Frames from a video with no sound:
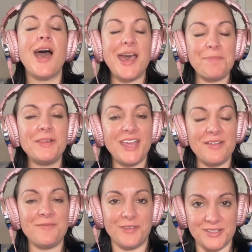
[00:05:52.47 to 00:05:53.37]
I
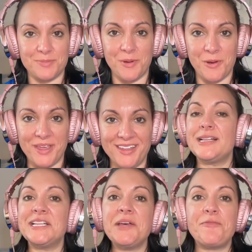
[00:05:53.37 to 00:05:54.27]
planned for this moment.
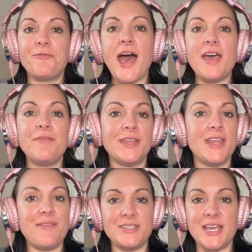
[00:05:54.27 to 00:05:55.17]
Clip 5 could
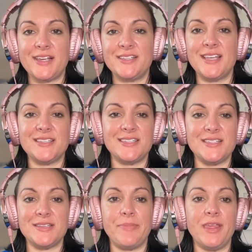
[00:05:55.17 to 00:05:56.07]
have text that says
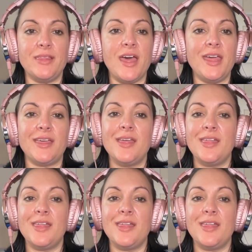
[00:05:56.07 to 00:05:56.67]
something like,